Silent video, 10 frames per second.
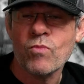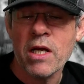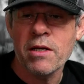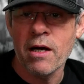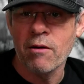
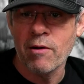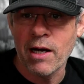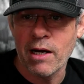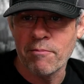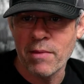Now,
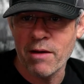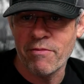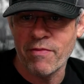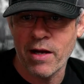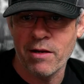um, I'm
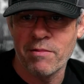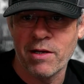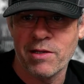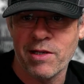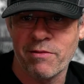fine. I'm
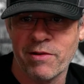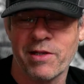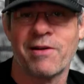healthy and everything.